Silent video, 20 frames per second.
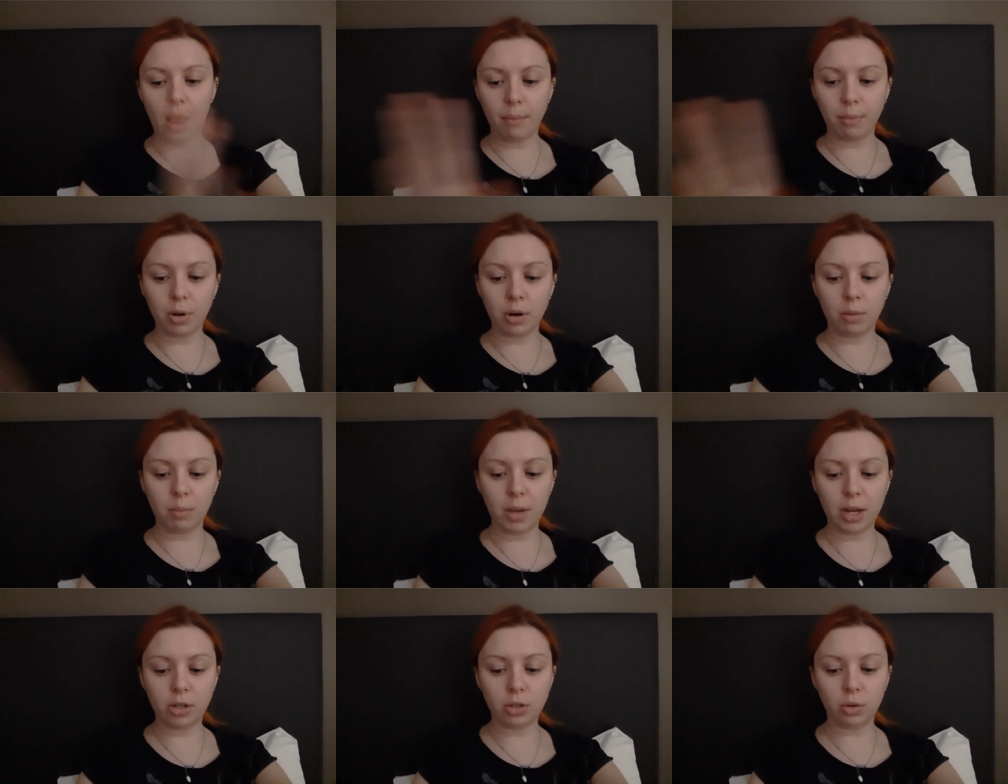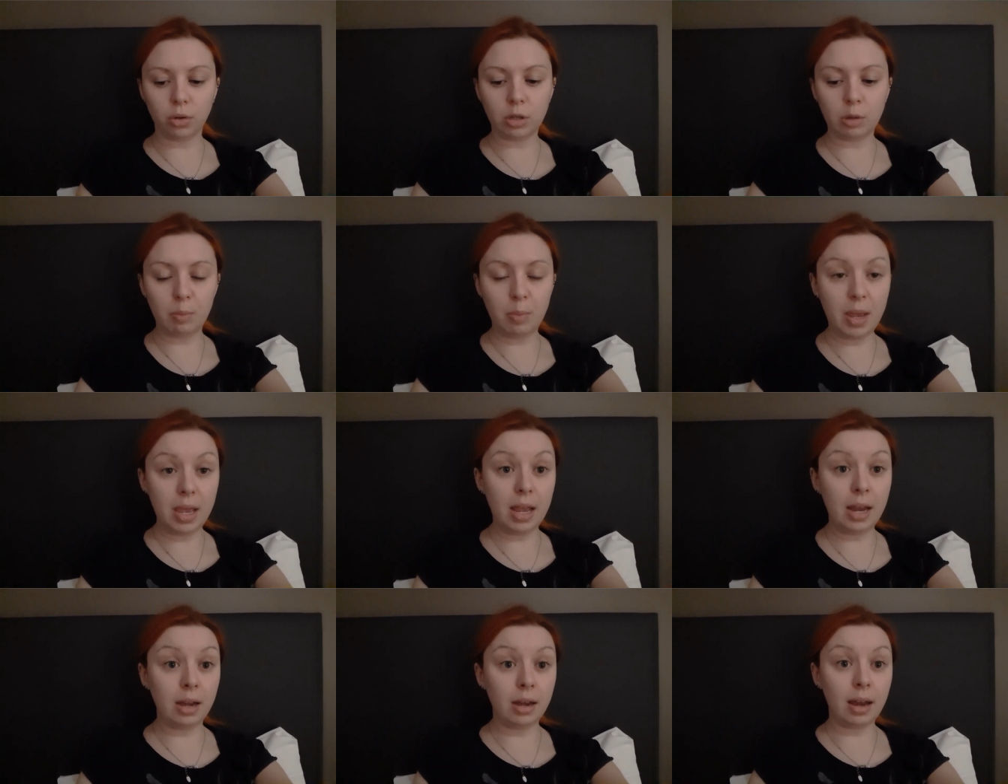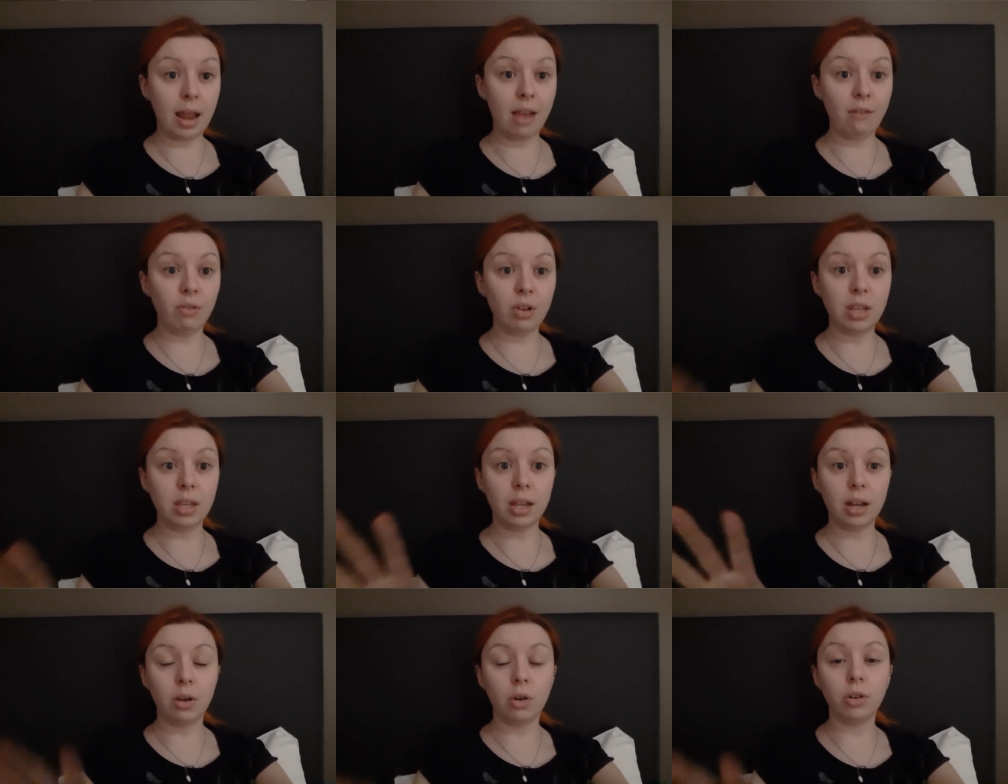I'm going to make sure to pin
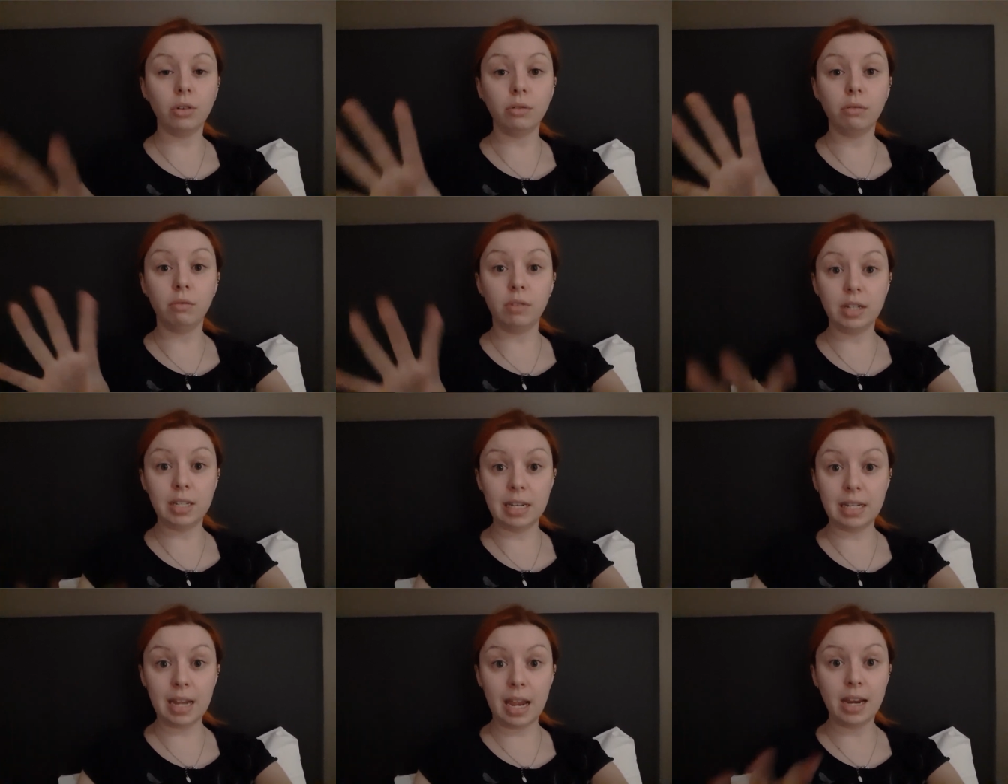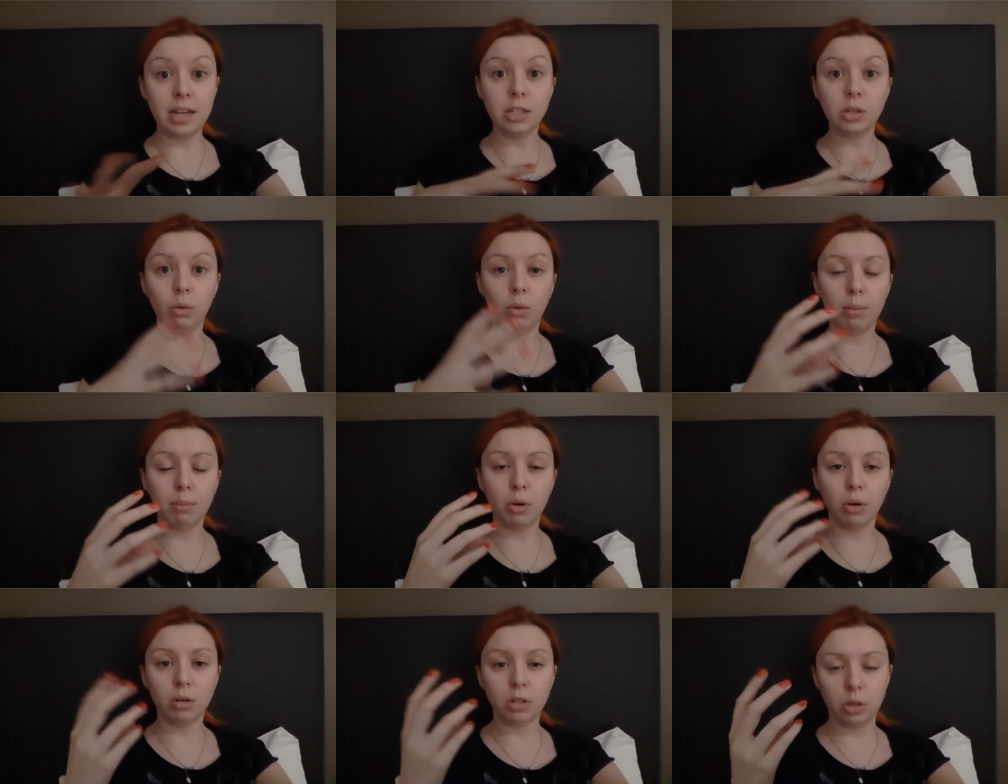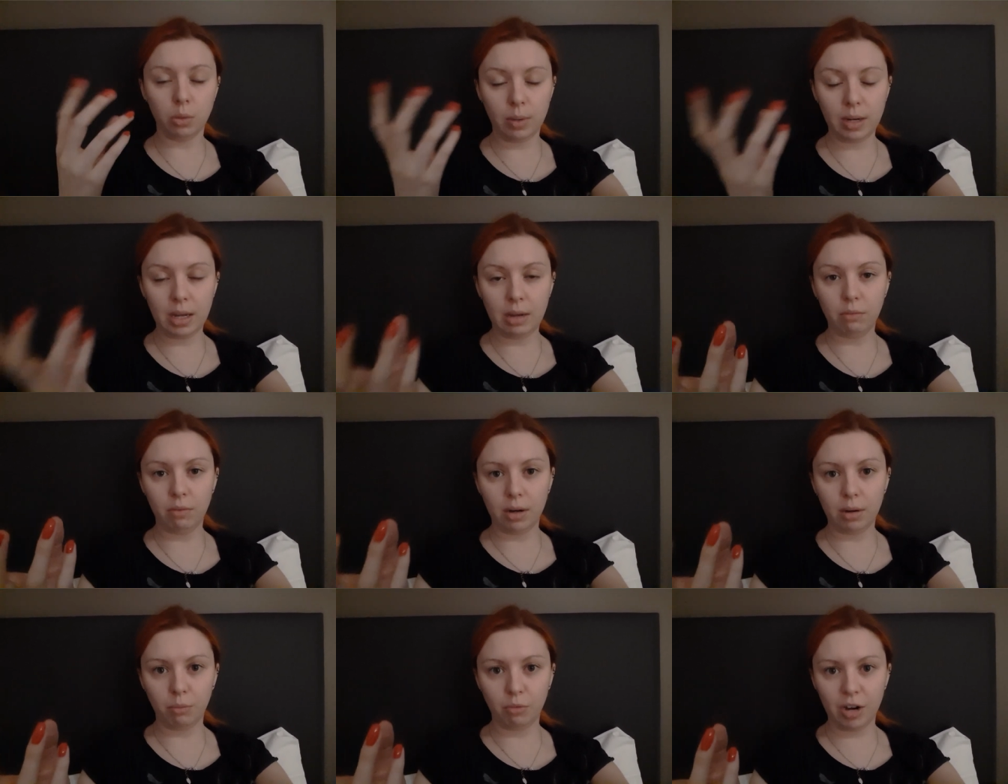everything on today, so I'm not doing it
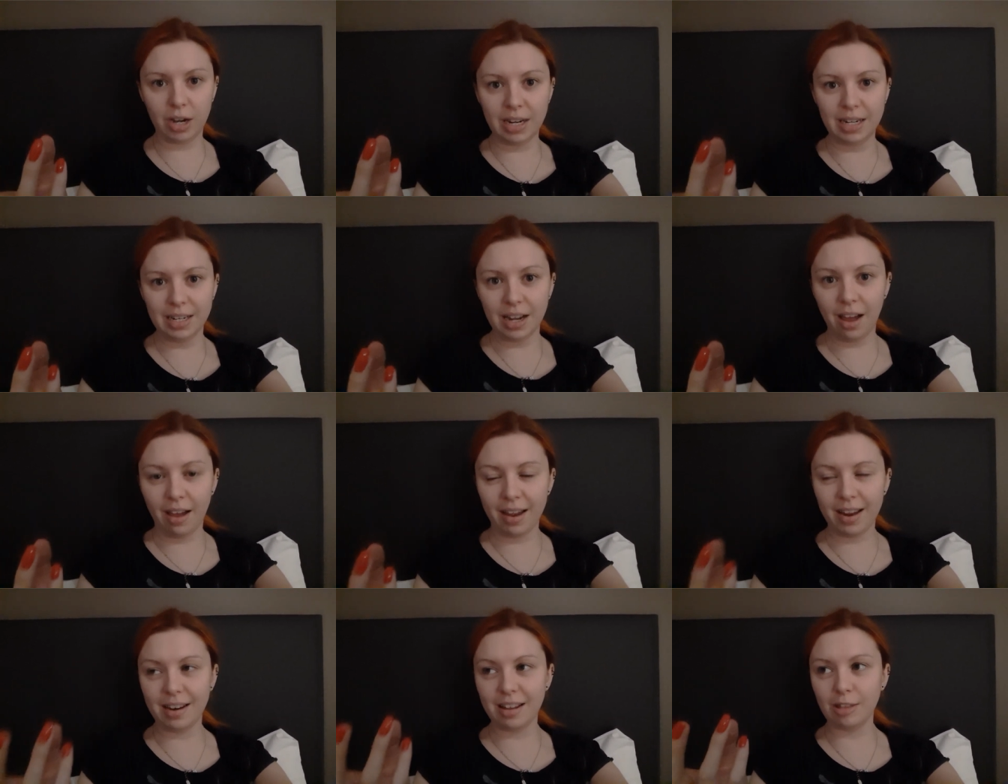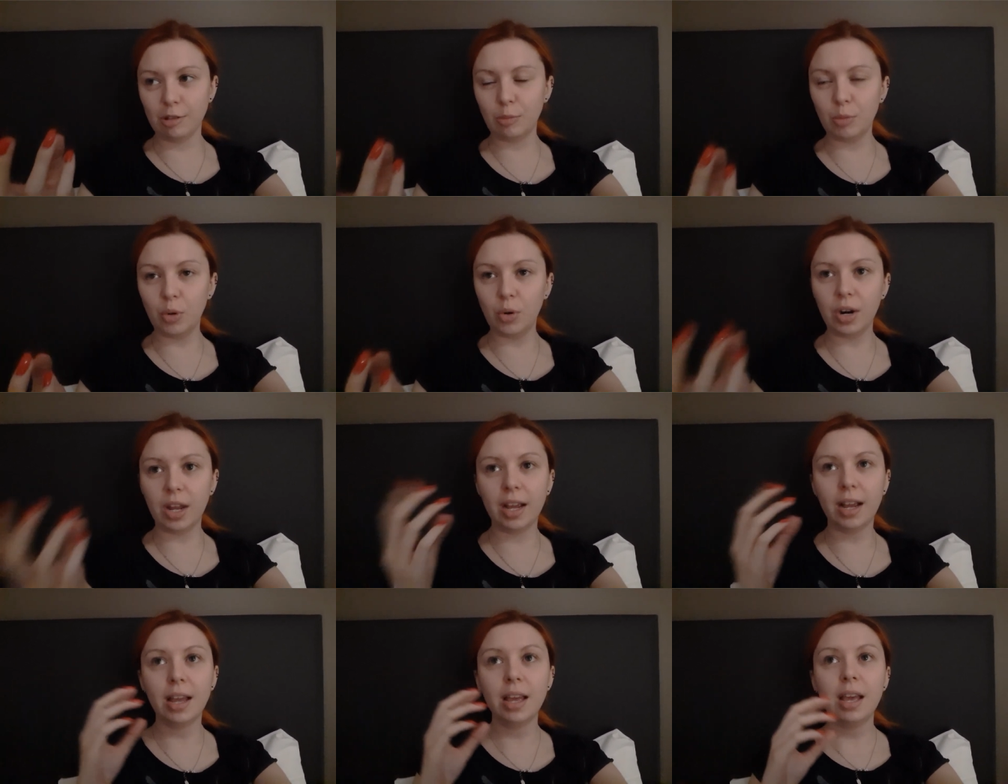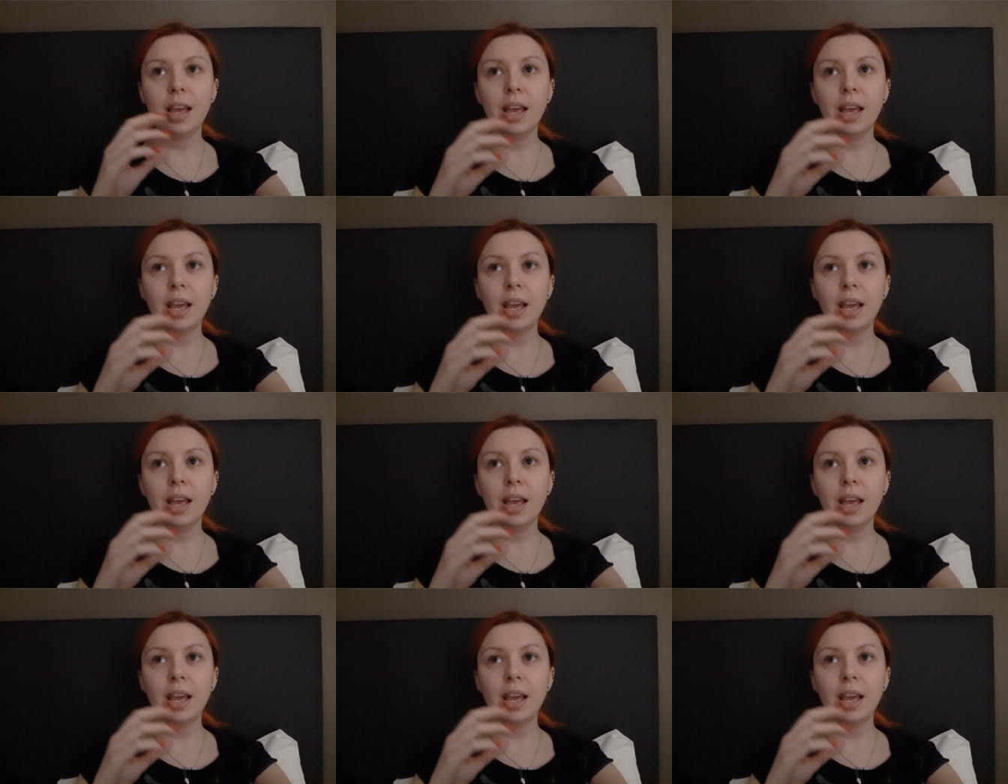when I'm really tired in the morning.